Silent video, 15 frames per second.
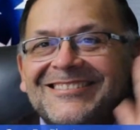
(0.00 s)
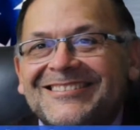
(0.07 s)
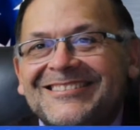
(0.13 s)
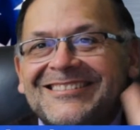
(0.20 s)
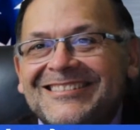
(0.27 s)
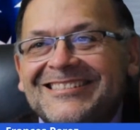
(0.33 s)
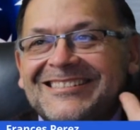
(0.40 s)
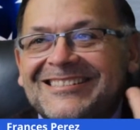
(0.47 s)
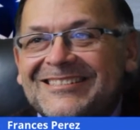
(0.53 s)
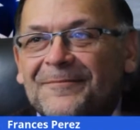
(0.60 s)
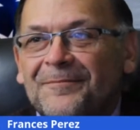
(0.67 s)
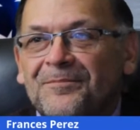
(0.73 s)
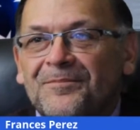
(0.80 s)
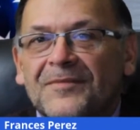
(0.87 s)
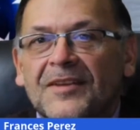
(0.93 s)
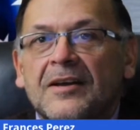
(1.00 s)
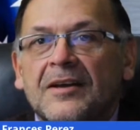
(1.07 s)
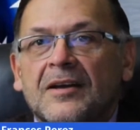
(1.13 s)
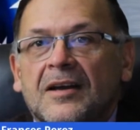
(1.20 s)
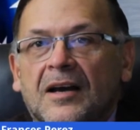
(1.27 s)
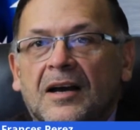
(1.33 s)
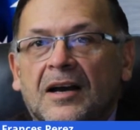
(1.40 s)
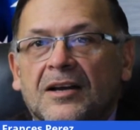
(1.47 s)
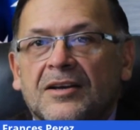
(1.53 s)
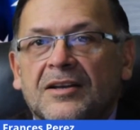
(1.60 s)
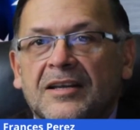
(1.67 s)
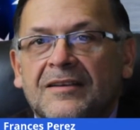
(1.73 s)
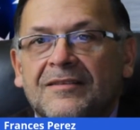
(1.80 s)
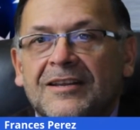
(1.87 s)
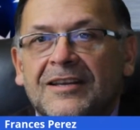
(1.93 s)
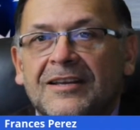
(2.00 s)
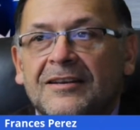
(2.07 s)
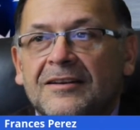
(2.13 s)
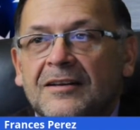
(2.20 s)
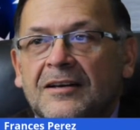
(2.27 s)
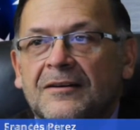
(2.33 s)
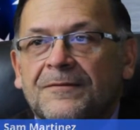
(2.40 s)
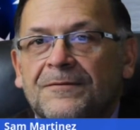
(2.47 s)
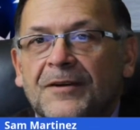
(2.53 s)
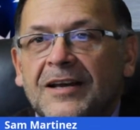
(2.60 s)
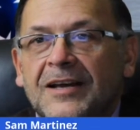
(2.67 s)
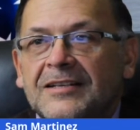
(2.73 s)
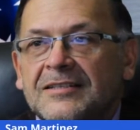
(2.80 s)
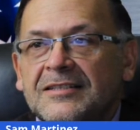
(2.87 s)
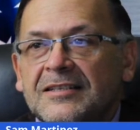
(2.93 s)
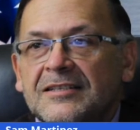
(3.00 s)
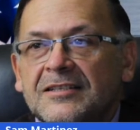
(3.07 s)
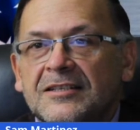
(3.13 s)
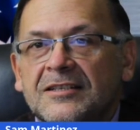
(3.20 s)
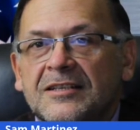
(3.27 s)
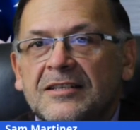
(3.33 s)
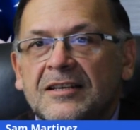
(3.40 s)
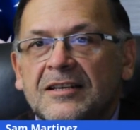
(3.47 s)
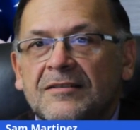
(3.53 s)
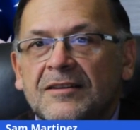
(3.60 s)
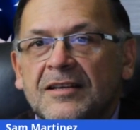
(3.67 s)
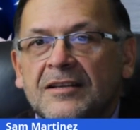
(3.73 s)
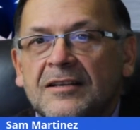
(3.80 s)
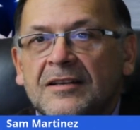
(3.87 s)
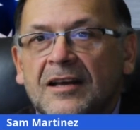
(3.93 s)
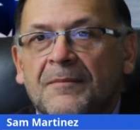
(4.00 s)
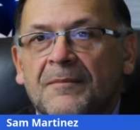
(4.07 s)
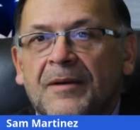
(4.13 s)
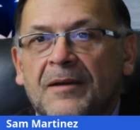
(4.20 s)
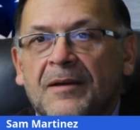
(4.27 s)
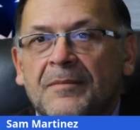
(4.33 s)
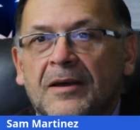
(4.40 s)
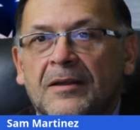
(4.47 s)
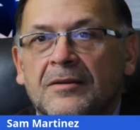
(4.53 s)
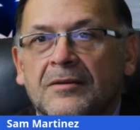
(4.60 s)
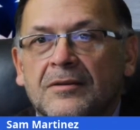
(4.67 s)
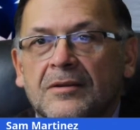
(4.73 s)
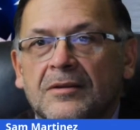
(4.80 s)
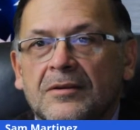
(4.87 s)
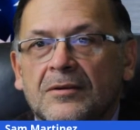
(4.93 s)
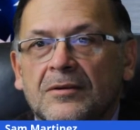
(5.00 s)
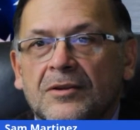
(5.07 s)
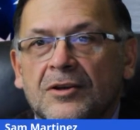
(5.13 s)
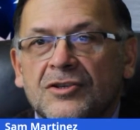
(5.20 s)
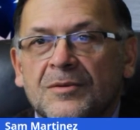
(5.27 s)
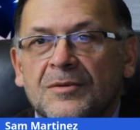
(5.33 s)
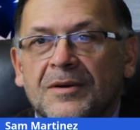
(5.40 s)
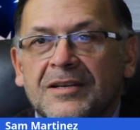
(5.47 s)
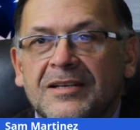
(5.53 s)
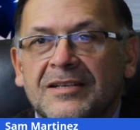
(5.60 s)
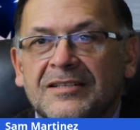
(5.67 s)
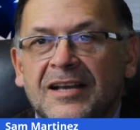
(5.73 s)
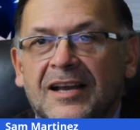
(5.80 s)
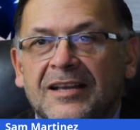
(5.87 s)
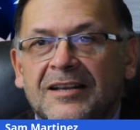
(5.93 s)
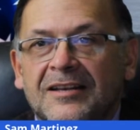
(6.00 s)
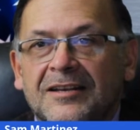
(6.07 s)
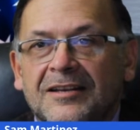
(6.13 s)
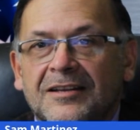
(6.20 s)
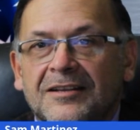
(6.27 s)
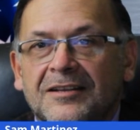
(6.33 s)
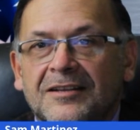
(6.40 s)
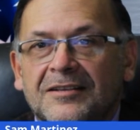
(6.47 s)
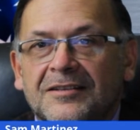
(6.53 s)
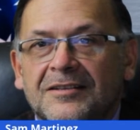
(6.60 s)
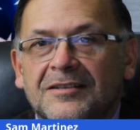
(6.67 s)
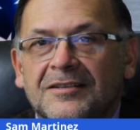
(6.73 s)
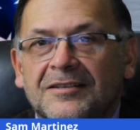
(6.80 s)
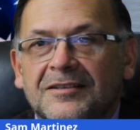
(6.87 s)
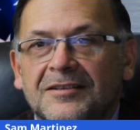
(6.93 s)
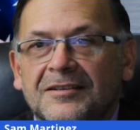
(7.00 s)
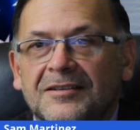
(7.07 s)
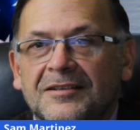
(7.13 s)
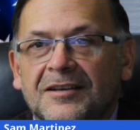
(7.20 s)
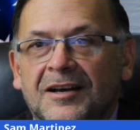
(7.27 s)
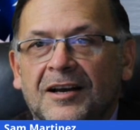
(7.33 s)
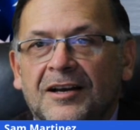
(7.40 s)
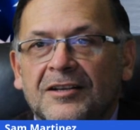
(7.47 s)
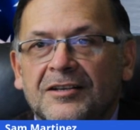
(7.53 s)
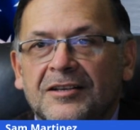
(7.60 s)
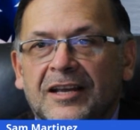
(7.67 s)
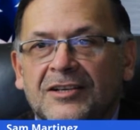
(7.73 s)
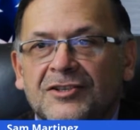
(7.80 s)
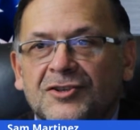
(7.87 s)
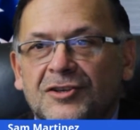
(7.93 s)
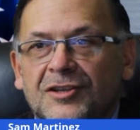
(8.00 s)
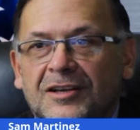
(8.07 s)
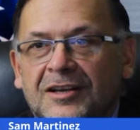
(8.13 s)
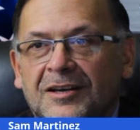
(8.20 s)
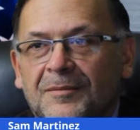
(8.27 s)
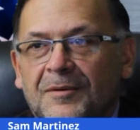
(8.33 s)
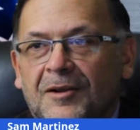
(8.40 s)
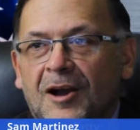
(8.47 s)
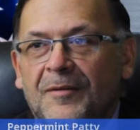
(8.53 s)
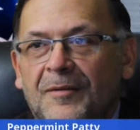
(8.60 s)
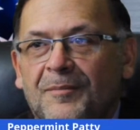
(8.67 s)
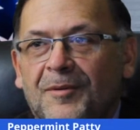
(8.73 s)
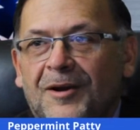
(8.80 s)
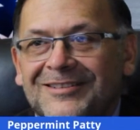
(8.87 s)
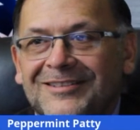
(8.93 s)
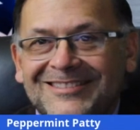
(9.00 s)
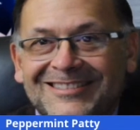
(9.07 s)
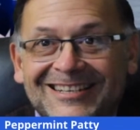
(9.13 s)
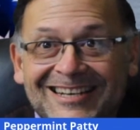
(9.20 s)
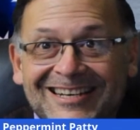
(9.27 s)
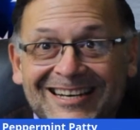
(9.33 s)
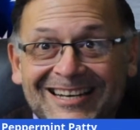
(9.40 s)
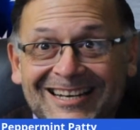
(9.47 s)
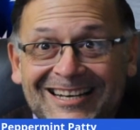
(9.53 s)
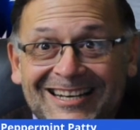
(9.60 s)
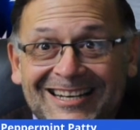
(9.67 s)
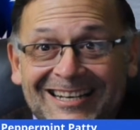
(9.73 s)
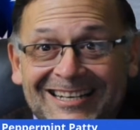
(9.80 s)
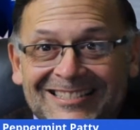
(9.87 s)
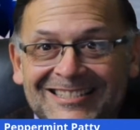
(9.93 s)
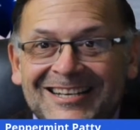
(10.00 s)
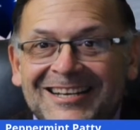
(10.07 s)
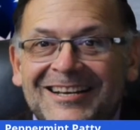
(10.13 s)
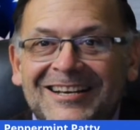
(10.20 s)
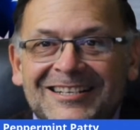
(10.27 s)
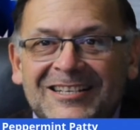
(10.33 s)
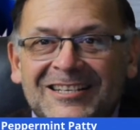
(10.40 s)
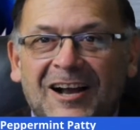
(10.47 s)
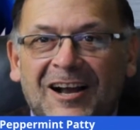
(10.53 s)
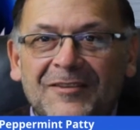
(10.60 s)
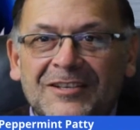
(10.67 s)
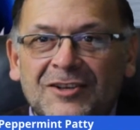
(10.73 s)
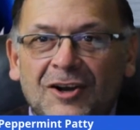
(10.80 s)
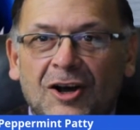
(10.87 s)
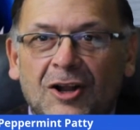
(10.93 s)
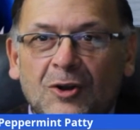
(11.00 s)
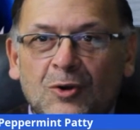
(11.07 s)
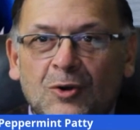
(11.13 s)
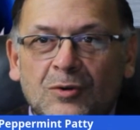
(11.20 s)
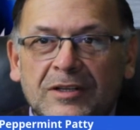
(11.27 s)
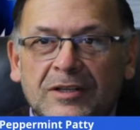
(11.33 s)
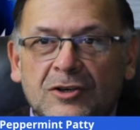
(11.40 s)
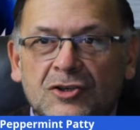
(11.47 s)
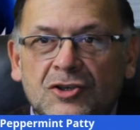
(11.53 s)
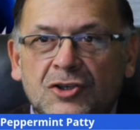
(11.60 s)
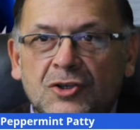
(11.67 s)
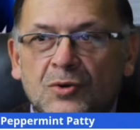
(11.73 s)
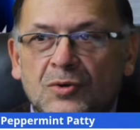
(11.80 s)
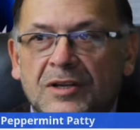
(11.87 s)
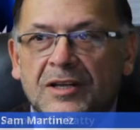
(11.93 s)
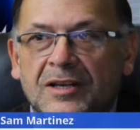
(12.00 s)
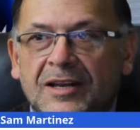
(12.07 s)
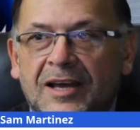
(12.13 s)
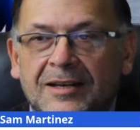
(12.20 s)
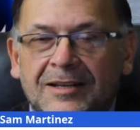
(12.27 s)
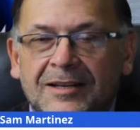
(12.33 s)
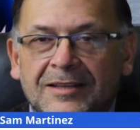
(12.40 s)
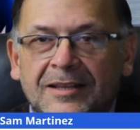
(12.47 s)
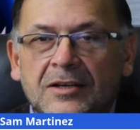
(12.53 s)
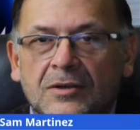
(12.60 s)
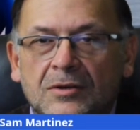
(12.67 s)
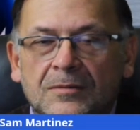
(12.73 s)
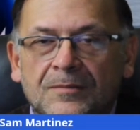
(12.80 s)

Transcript: Cruz. Good evening. Francis, good evening. I'm Batman. There's a money sign next to the comment box. Yes! It's obvious all local leaders tune in nightly. They do.